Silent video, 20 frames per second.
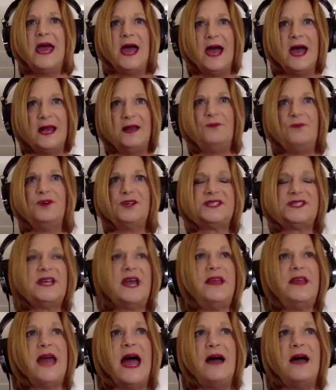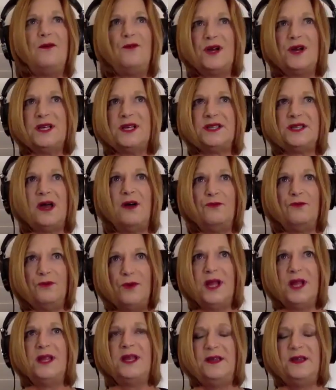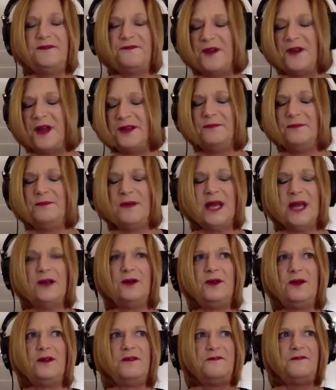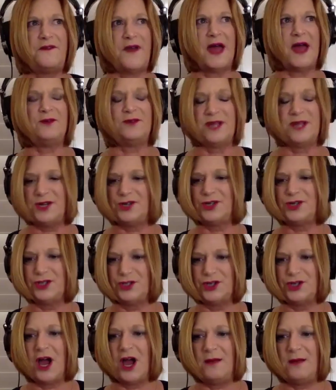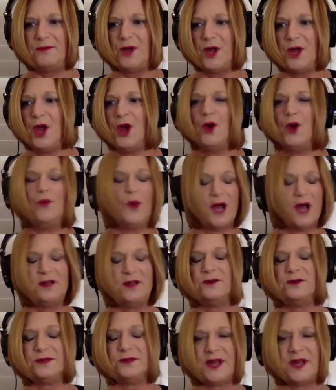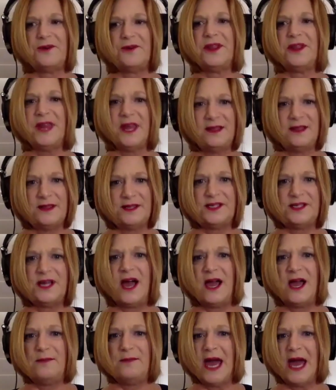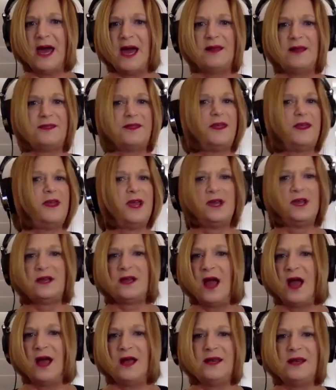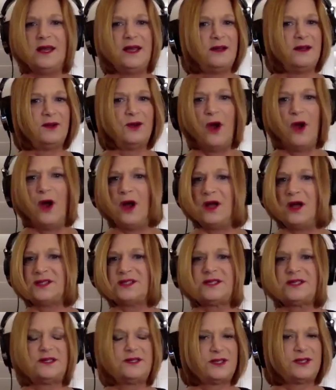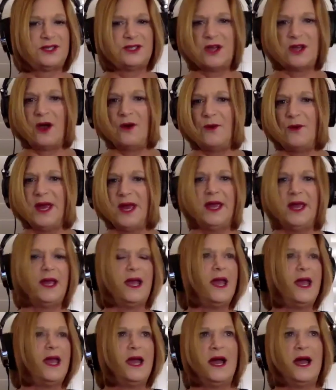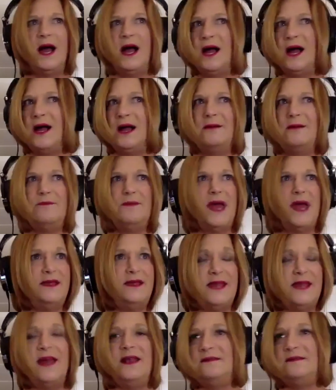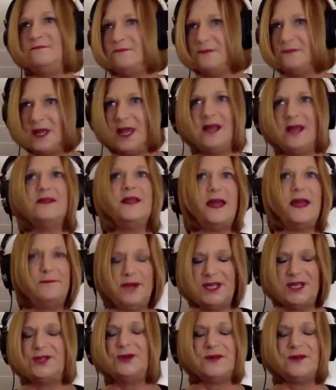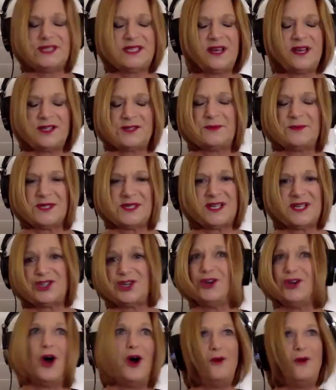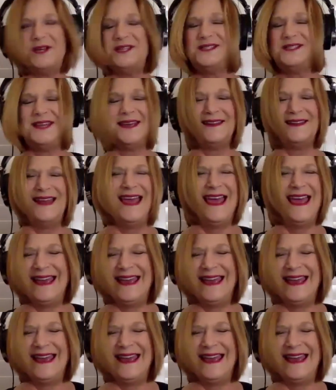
And I will say that was a really fundamental foundation job where I learned everything: the dye bath, cutting, cost, sewing, and then it led me to a sales position. Always did.